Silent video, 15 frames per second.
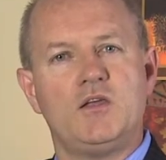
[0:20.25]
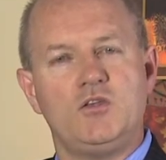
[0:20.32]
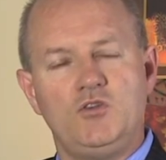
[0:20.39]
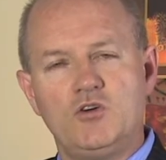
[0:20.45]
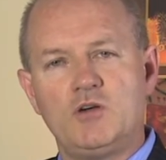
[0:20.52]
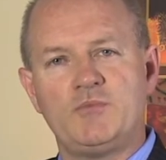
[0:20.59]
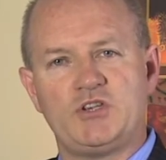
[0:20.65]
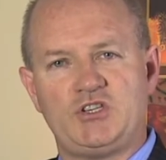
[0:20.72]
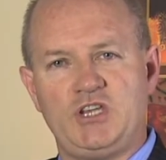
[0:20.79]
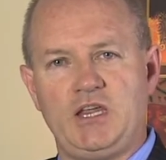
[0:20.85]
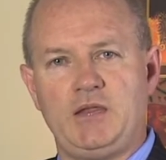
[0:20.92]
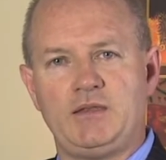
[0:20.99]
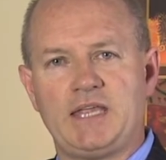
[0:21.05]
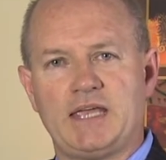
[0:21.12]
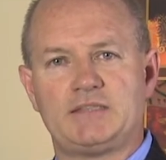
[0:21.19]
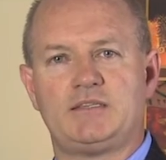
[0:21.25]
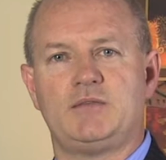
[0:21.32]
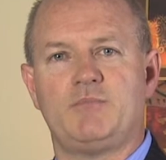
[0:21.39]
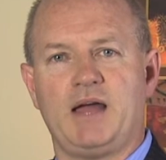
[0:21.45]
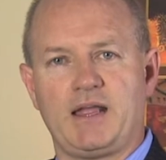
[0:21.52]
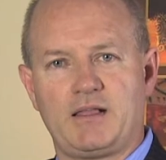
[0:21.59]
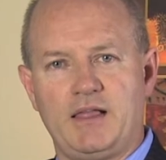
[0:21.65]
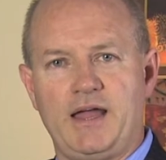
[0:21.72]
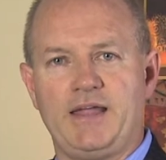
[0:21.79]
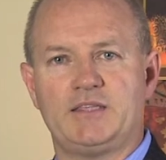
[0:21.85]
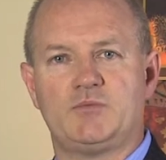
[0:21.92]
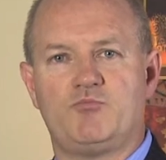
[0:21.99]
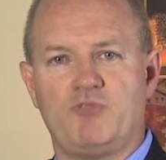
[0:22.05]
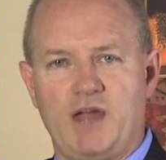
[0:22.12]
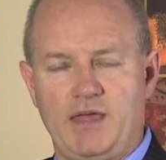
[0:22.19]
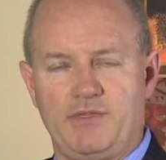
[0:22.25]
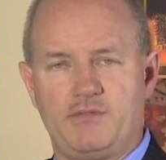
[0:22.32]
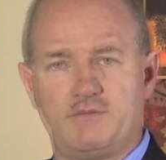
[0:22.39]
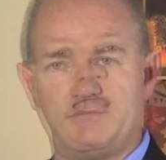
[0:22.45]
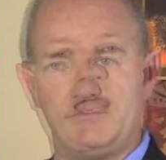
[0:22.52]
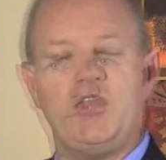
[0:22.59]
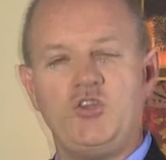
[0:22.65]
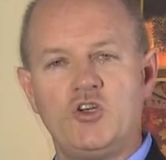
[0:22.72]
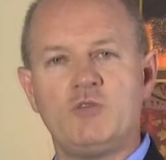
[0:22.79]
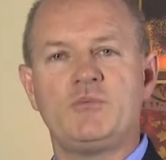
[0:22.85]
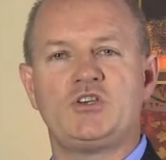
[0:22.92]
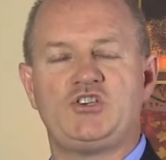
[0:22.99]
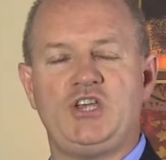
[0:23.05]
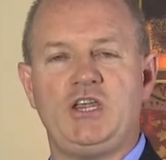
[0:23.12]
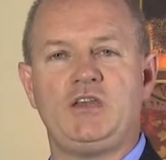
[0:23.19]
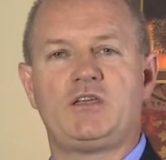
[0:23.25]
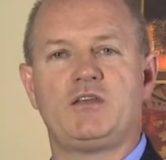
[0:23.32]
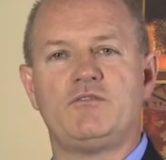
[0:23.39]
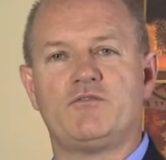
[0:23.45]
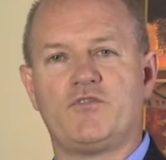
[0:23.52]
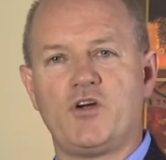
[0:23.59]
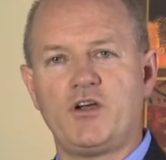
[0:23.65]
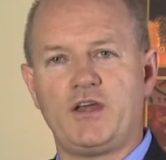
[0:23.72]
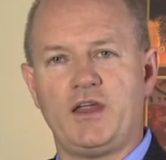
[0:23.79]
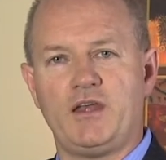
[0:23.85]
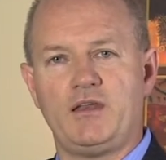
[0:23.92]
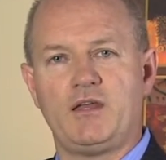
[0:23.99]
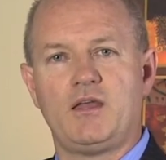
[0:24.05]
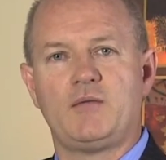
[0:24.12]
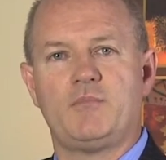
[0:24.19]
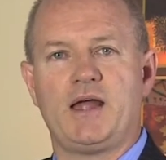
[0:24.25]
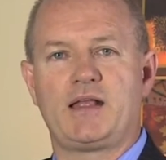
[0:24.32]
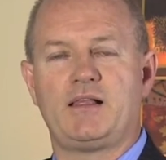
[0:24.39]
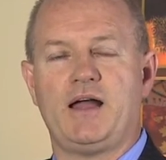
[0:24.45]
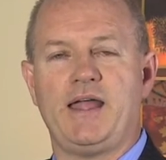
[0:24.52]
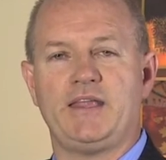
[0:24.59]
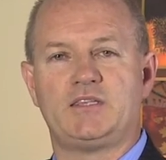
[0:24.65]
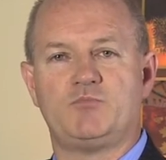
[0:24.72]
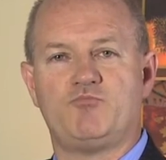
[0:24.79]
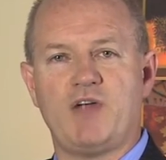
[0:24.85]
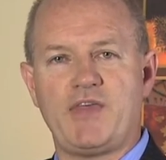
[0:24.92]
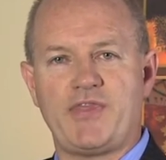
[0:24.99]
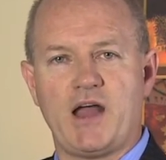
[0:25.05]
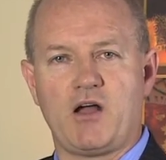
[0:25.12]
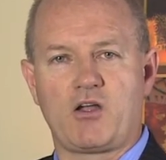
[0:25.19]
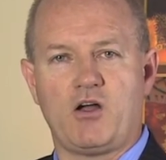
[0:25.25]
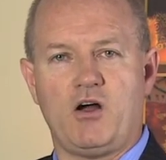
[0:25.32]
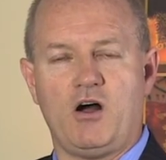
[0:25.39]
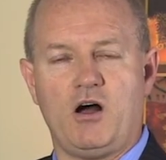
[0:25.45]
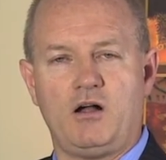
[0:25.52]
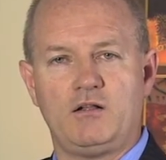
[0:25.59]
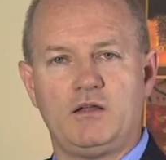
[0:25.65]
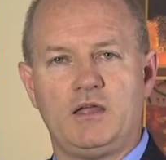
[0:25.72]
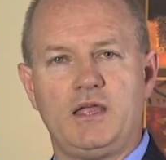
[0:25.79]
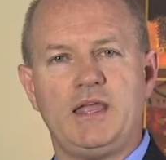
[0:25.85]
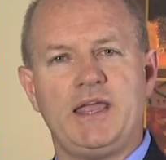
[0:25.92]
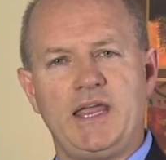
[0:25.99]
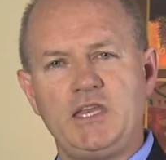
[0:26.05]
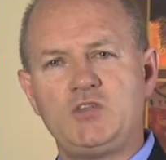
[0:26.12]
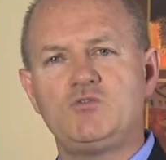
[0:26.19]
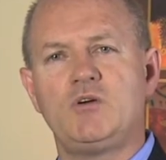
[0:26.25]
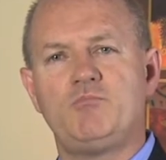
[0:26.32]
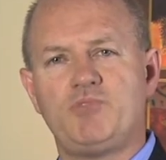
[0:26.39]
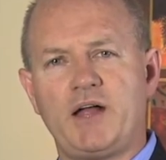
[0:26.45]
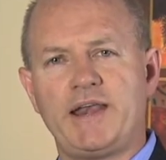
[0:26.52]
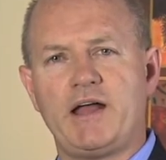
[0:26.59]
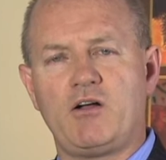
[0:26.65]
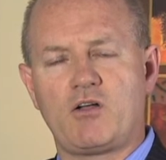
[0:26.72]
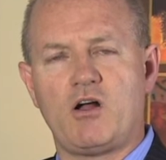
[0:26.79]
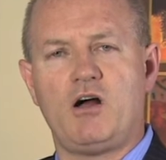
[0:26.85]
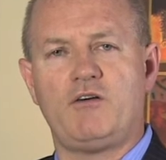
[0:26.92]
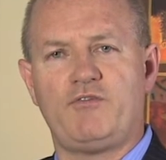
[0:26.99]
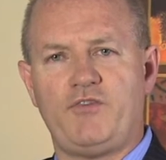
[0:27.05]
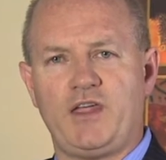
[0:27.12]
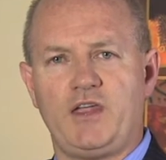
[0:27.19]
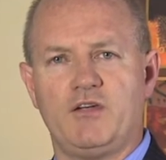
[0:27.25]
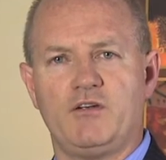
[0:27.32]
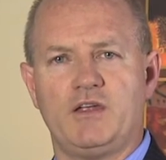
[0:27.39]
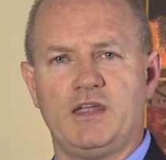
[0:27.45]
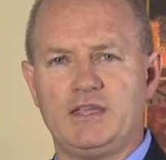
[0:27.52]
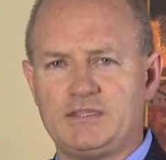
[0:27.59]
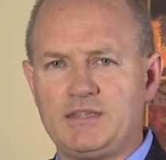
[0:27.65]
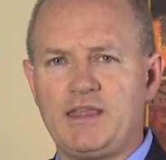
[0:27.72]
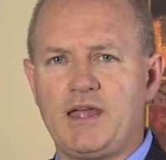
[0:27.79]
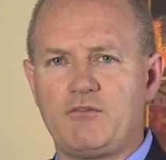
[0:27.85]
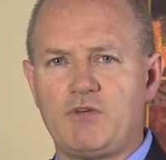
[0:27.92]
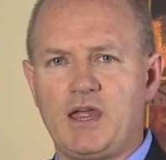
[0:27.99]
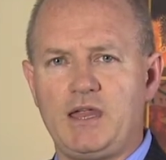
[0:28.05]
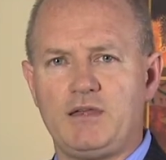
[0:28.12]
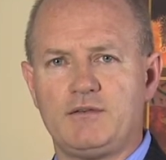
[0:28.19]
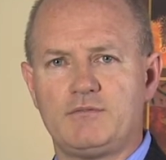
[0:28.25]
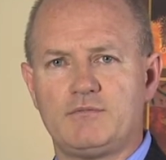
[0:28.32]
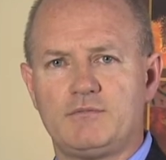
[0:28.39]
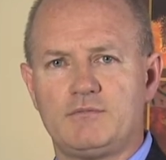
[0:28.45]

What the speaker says: Your machine tested my client's breath. And your machine converted my client's breath alcohol into a blood alcohol figure. Isn't that right?